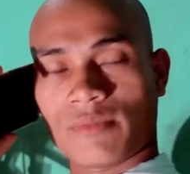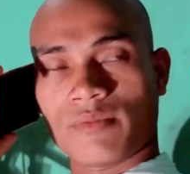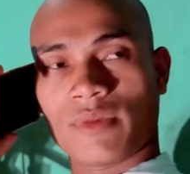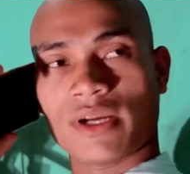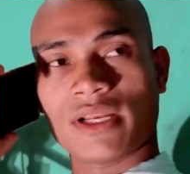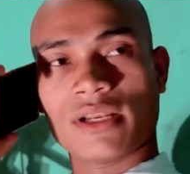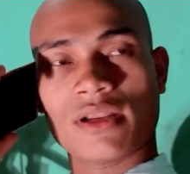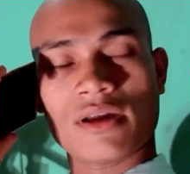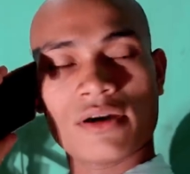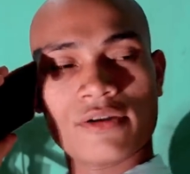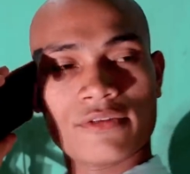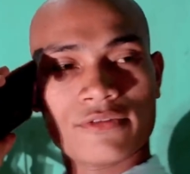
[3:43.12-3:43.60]

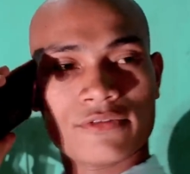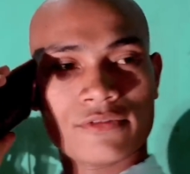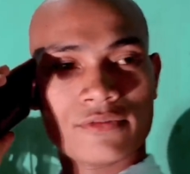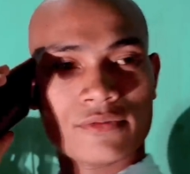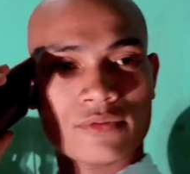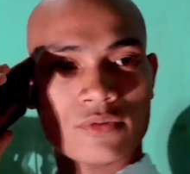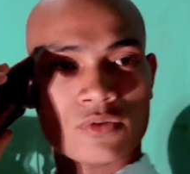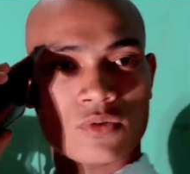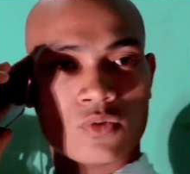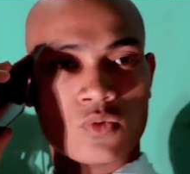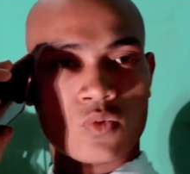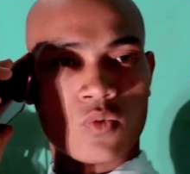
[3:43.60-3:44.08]
My love,
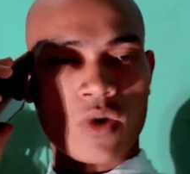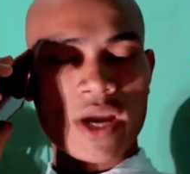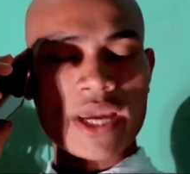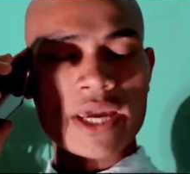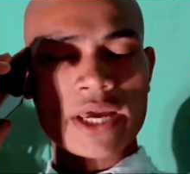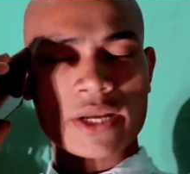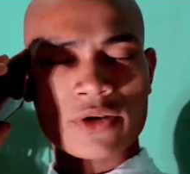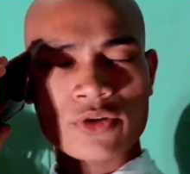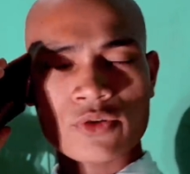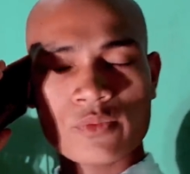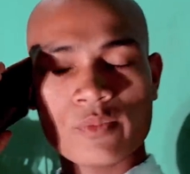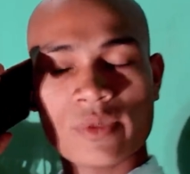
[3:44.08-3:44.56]
why
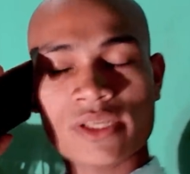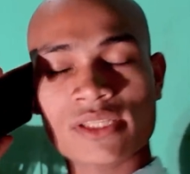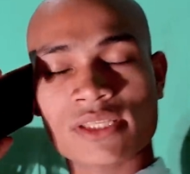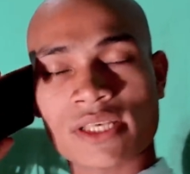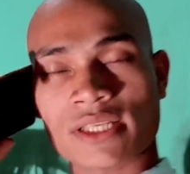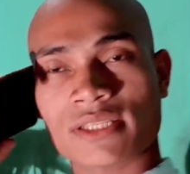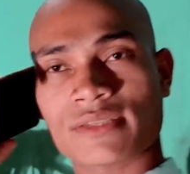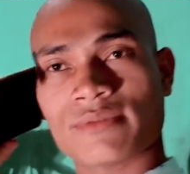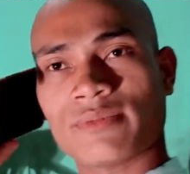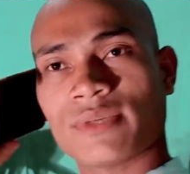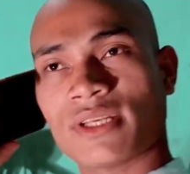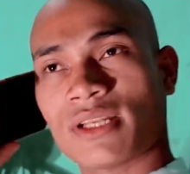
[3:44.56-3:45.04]
are you
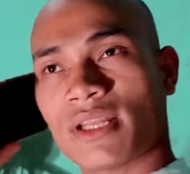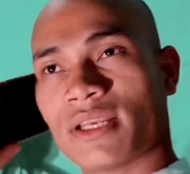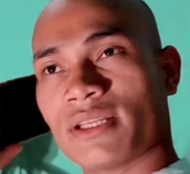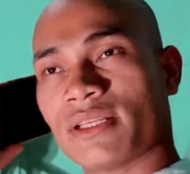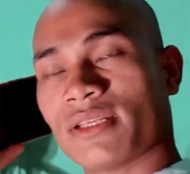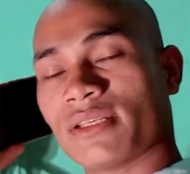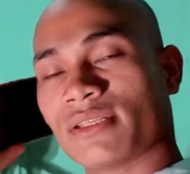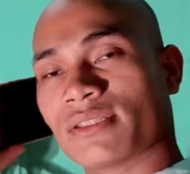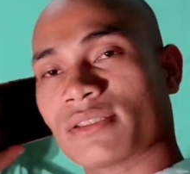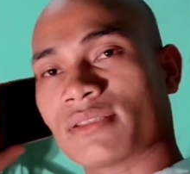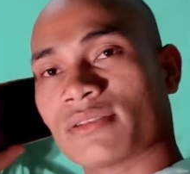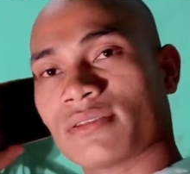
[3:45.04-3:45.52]
messaging me
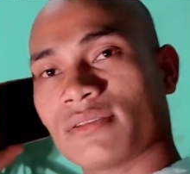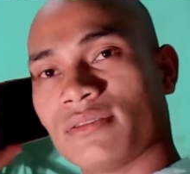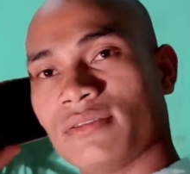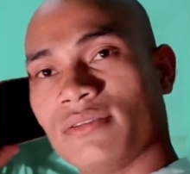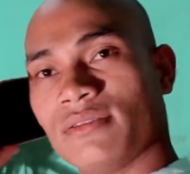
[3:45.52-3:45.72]
like this?